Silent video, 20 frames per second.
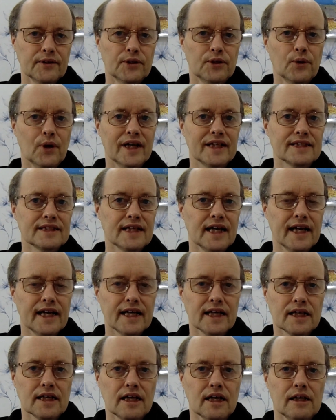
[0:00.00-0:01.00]
Who do I
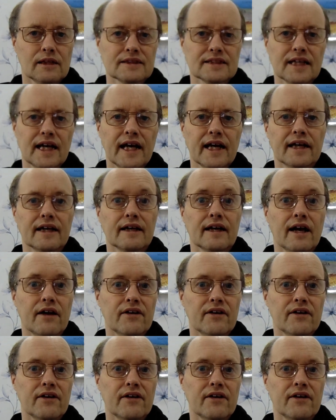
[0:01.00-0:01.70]
tag? I'll tag